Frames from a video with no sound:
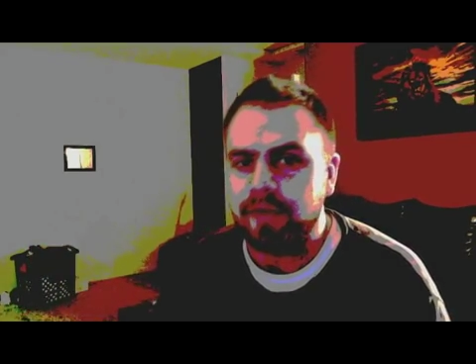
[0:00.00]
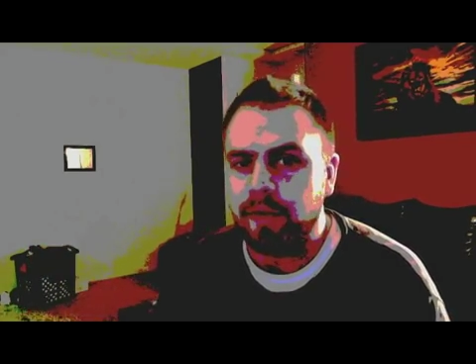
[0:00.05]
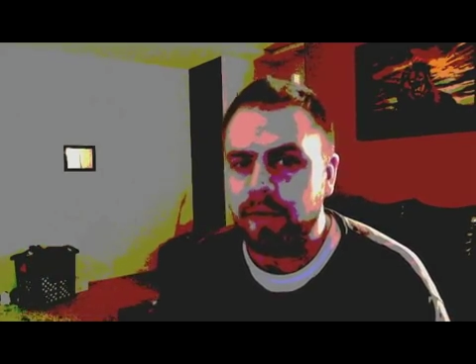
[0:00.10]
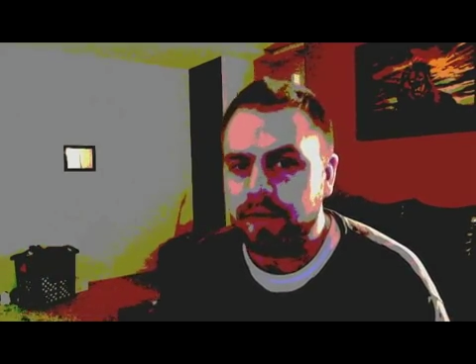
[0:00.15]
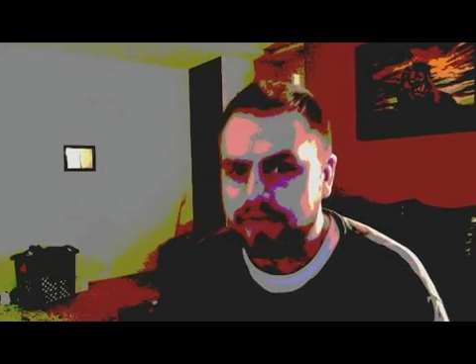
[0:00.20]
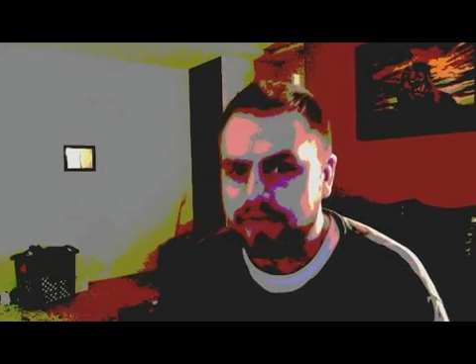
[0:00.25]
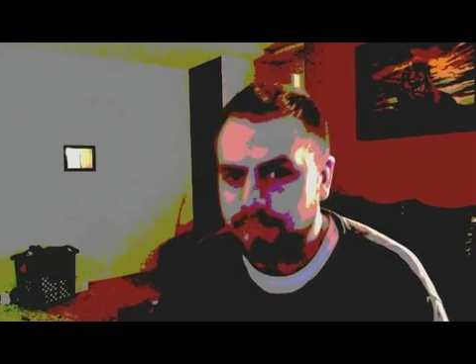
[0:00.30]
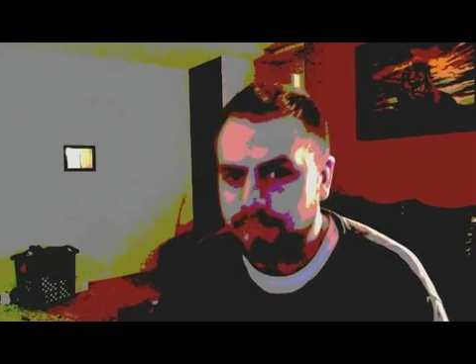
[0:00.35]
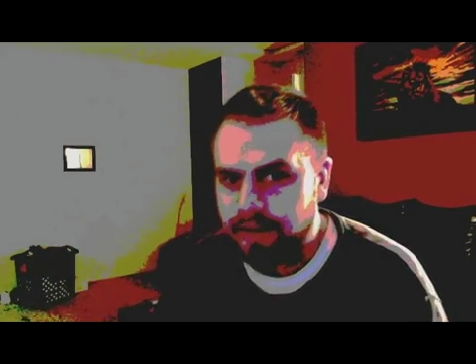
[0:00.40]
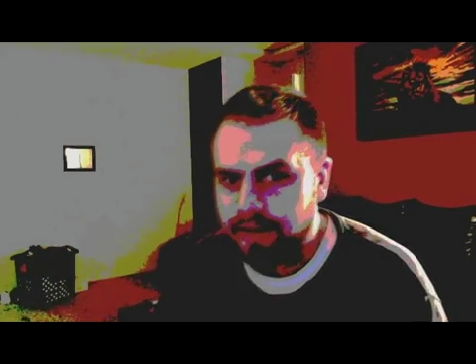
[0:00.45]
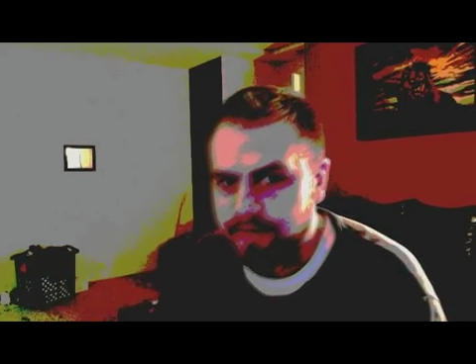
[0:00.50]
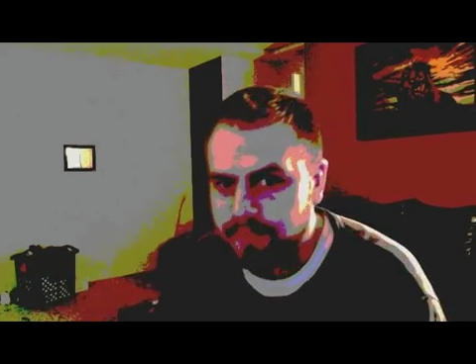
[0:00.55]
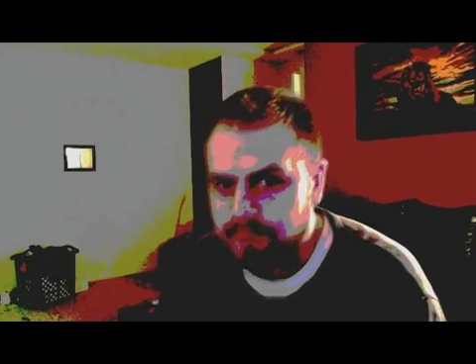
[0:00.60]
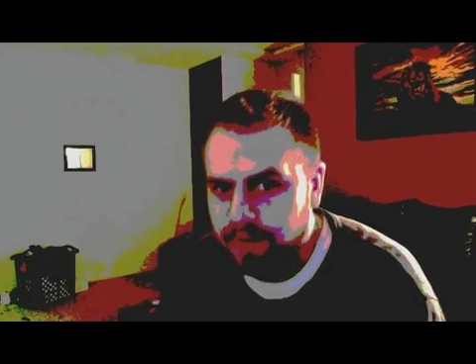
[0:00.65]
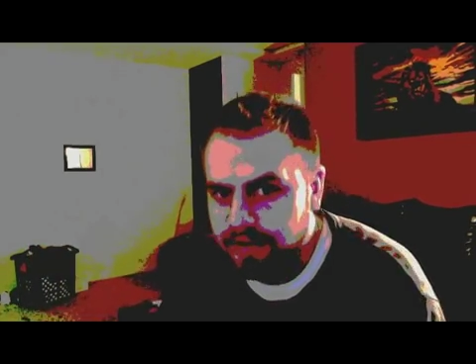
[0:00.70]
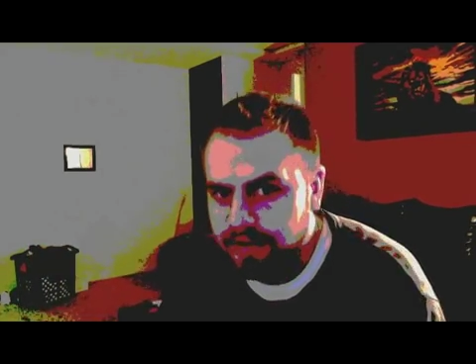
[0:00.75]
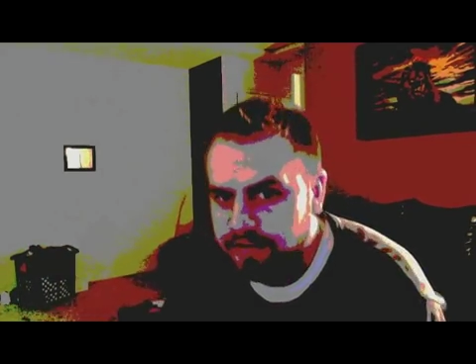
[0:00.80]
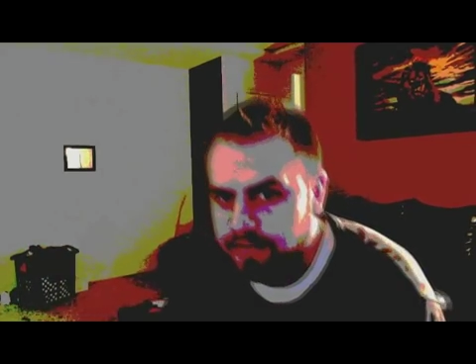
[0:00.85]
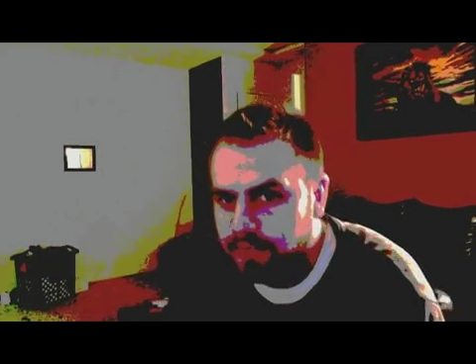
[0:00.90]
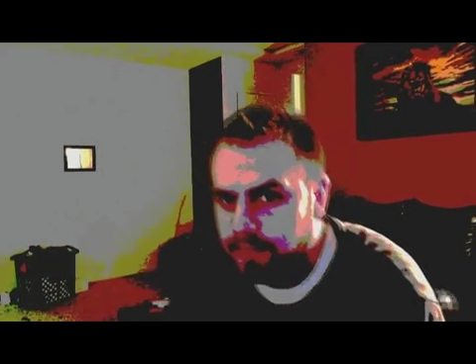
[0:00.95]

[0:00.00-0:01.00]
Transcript: noise or whatever, right?